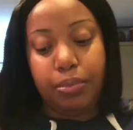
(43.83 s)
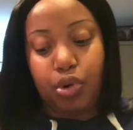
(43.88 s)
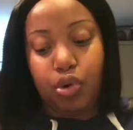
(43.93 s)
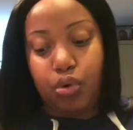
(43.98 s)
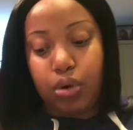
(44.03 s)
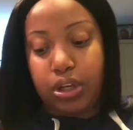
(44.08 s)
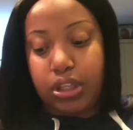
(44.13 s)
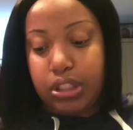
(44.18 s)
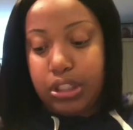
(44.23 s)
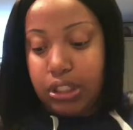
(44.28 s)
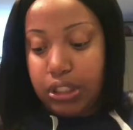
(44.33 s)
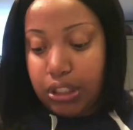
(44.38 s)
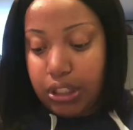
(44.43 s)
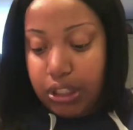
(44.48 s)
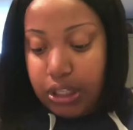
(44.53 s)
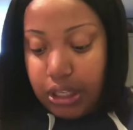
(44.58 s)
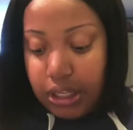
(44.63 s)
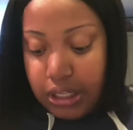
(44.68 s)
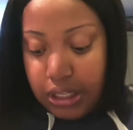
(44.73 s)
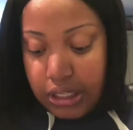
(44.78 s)
I'm going to
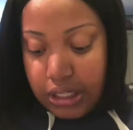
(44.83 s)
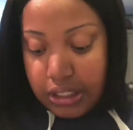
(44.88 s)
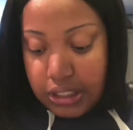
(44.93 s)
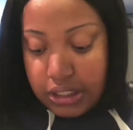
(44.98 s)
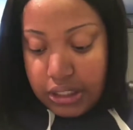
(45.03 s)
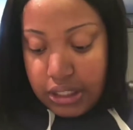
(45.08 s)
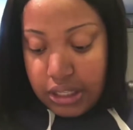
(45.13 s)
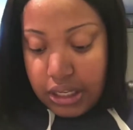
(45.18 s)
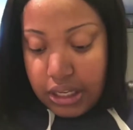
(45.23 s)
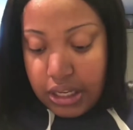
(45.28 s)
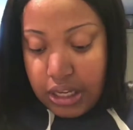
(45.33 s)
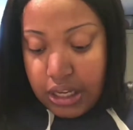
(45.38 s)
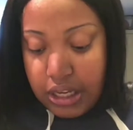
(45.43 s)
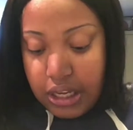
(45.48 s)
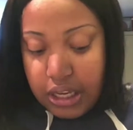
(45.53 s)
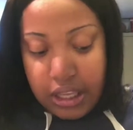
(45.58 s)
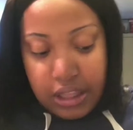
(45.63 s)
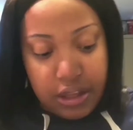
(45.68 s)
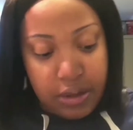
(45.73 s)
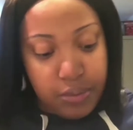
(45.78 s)
cut it,
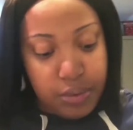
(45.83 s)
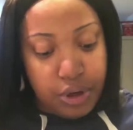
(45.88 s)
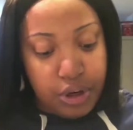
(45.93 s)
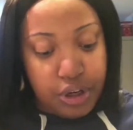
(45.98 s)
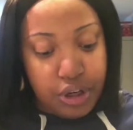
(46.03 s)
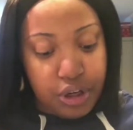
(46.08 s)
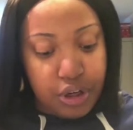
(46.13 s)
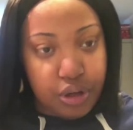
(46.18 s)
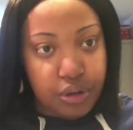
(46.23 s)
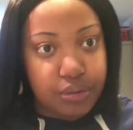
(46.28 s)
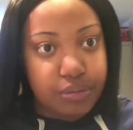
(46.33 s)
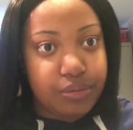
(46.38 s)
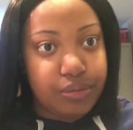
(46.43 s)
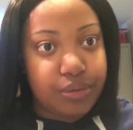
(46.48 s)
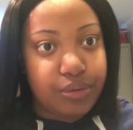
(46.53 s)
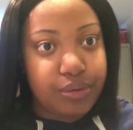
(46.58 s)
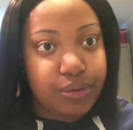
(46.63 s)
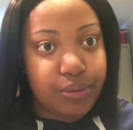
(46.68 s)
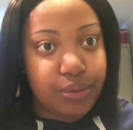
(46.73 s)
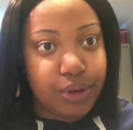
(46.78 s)
and then we're gonna
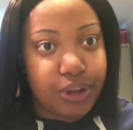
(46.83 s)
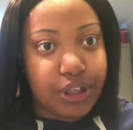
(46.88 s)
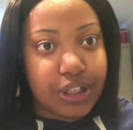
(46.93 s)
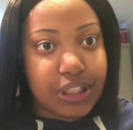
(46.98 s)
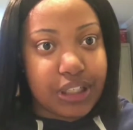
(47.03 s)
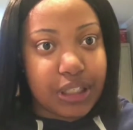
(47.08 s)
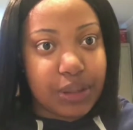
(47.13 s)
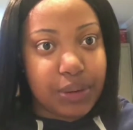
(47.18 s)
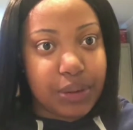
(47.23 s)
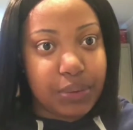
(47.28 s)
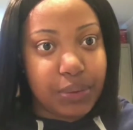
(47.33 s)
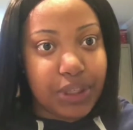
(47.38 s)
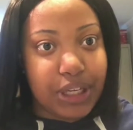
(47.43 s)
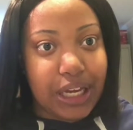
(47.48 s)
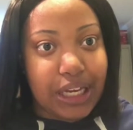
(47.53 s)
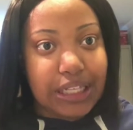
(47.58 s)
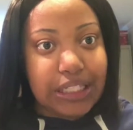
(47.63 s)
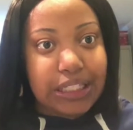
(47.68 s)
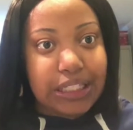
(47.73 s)
see what we got